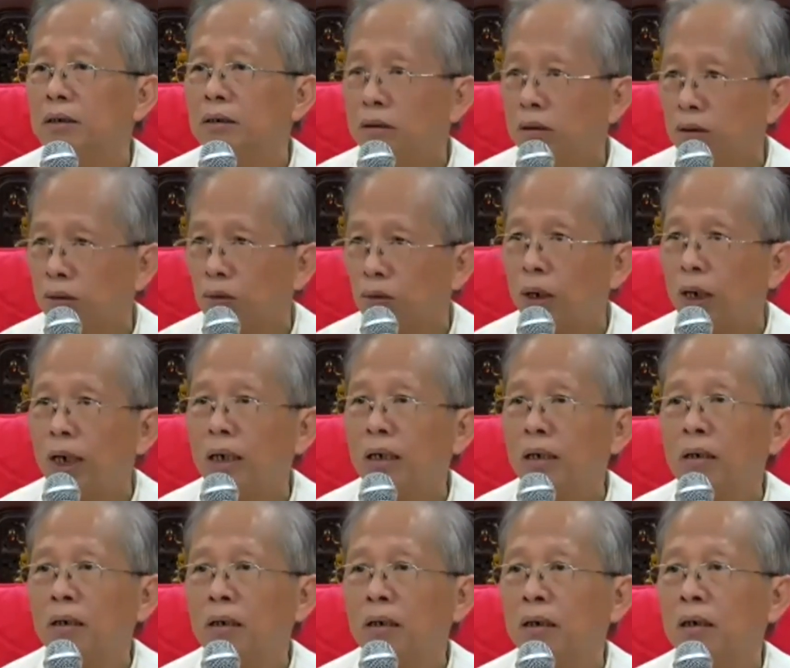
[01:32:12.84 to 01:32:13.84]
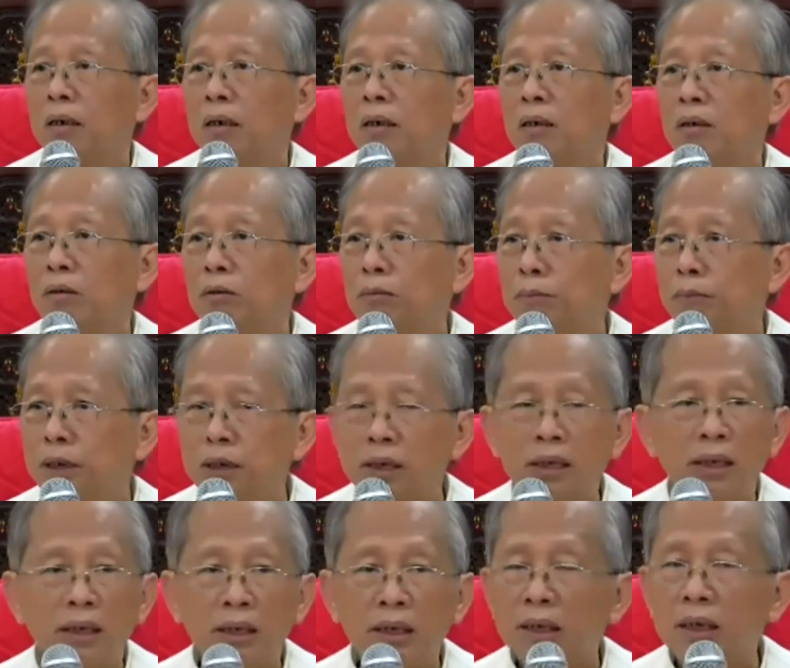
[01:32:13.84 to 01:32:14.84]
You know why or not? To be
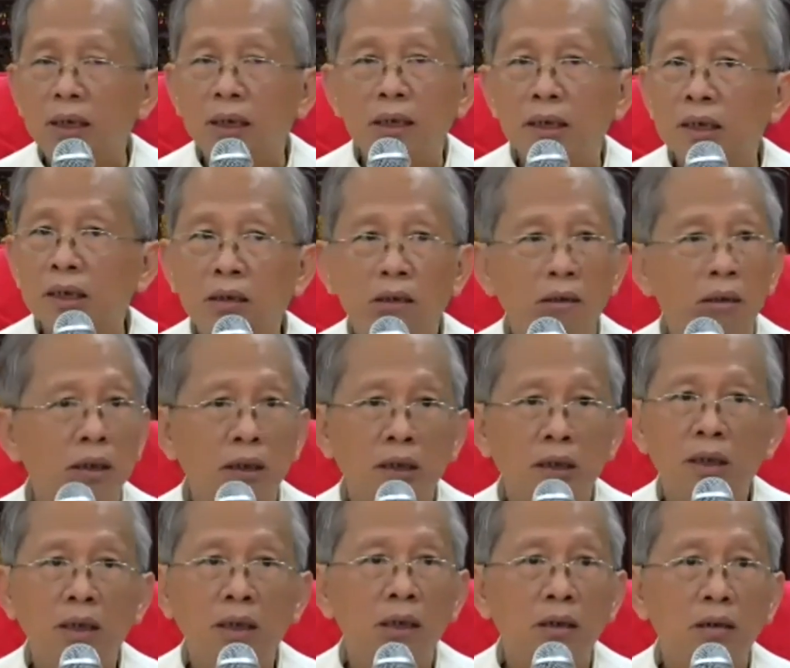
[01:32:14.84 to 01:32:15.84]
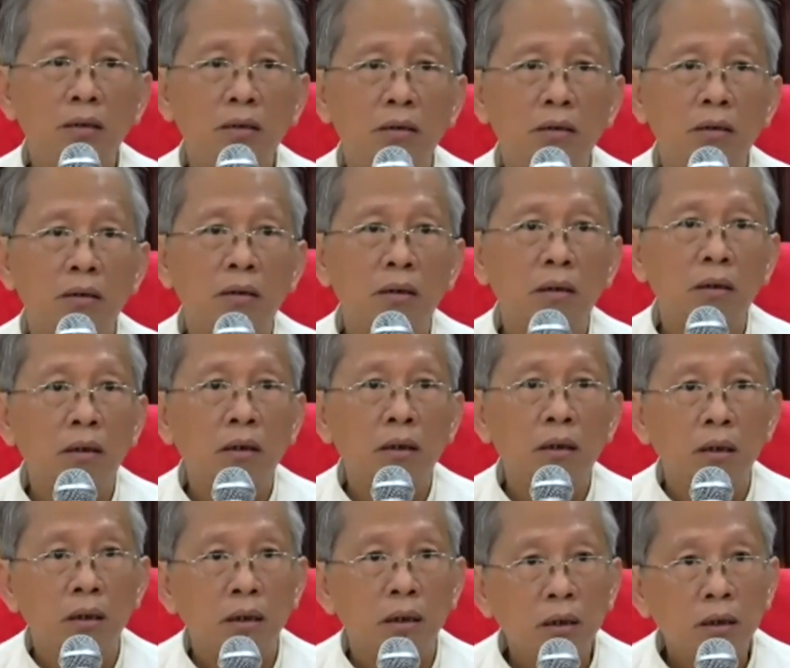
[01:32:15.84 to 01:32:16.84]
sincere is not easy you know?
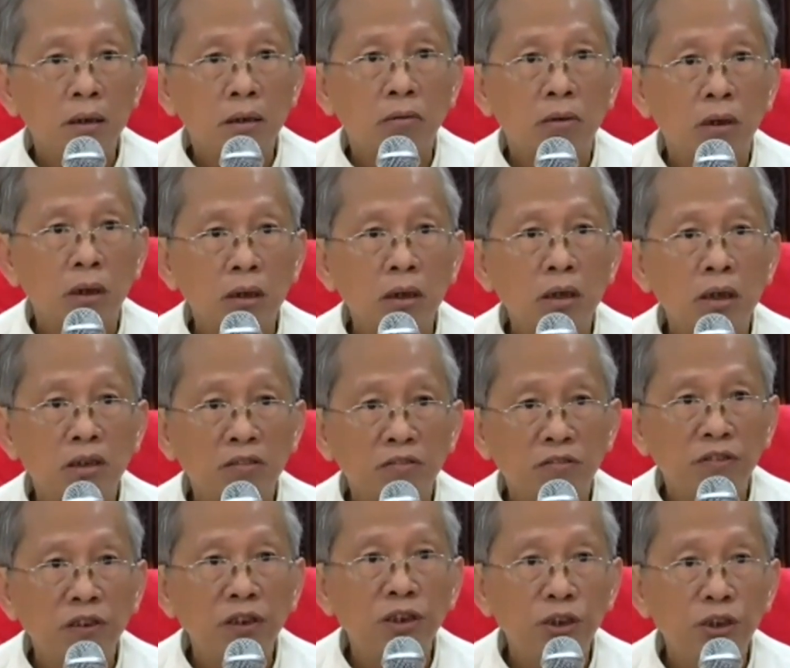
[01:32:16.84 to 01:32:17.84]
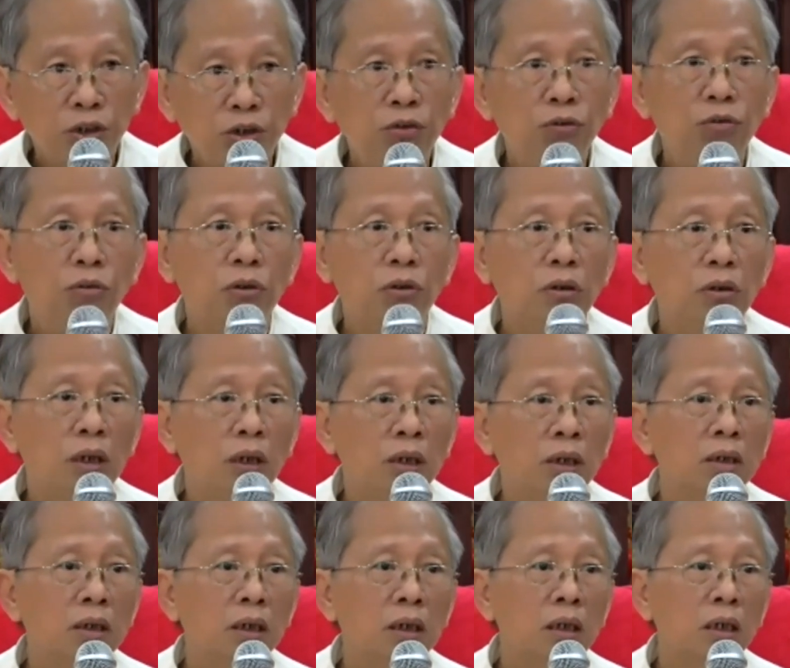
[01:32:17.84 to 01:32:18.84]
This one is a virtue or not?
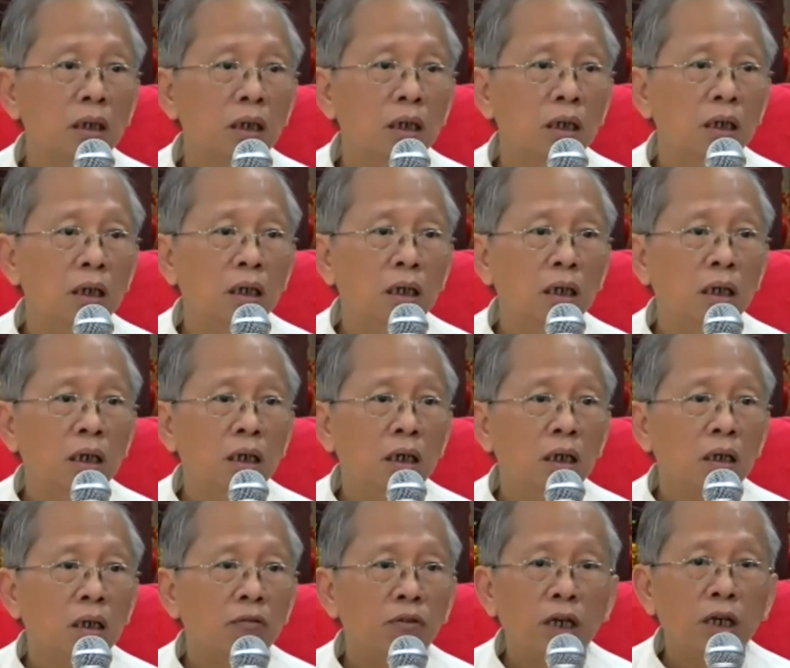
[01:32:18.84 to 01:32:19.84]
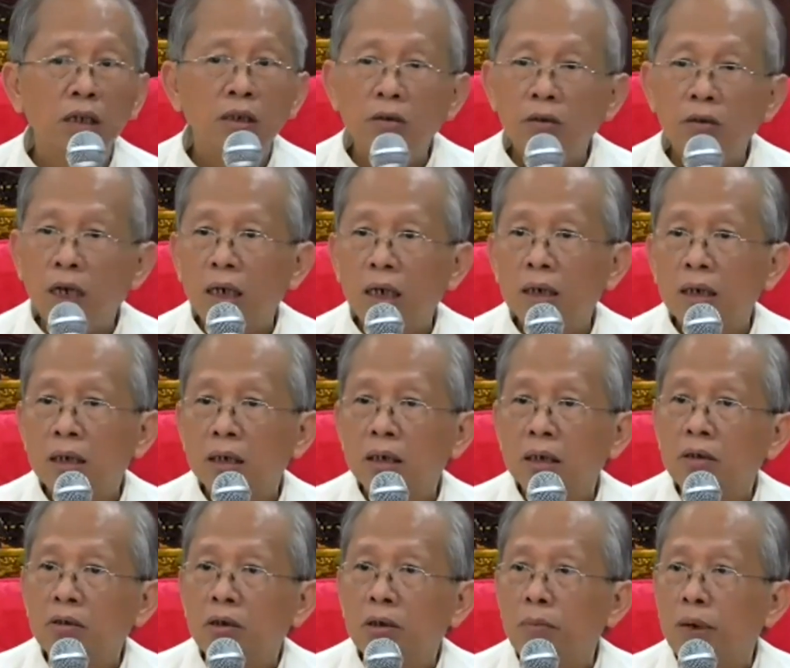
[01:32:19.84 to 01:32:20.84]
Understand? When you enter
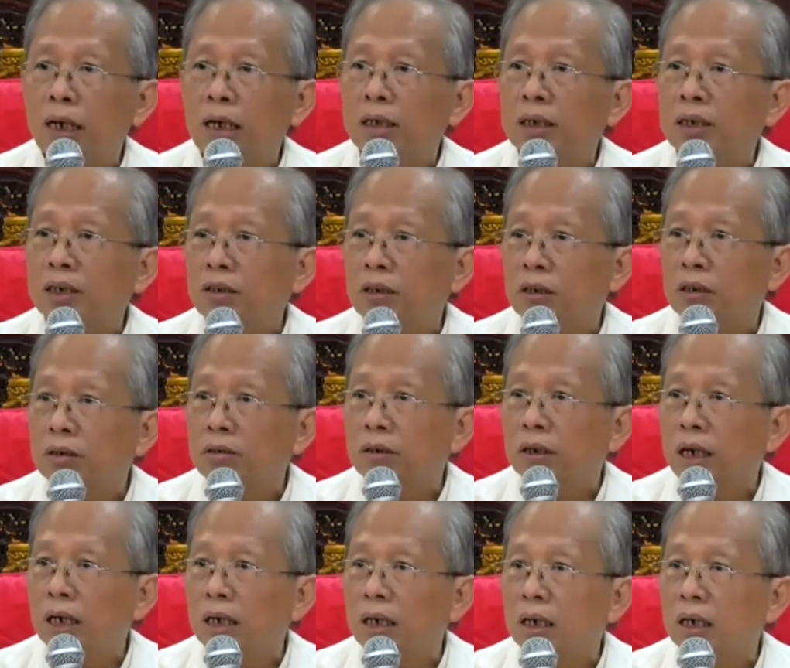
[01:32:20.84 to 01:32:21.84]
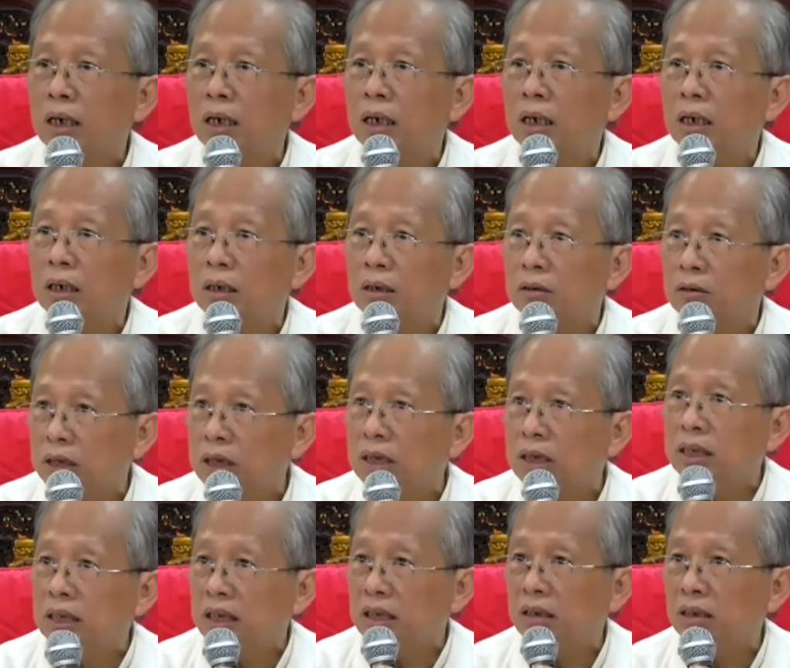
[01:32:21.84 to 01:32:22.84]
into a marriage contract you
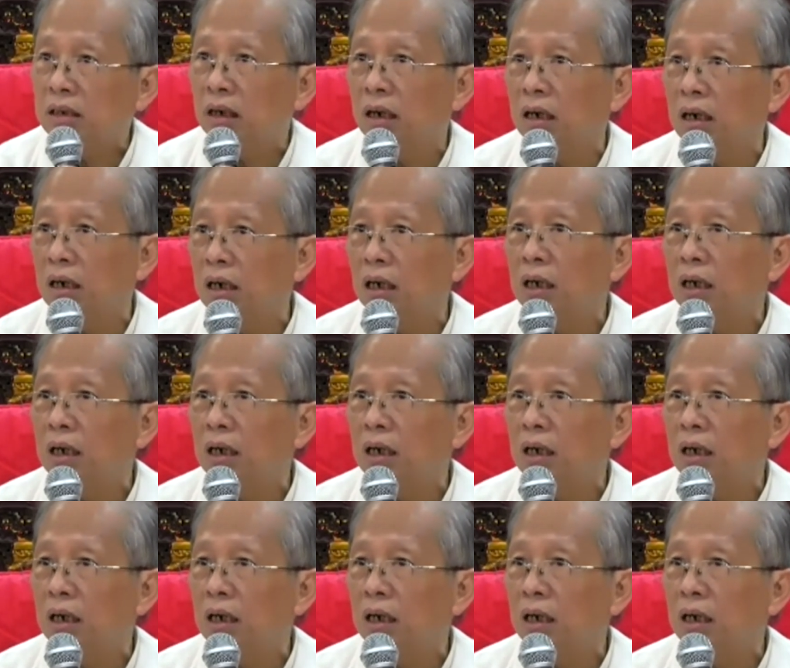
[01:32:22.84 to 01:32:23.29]
sincere or not?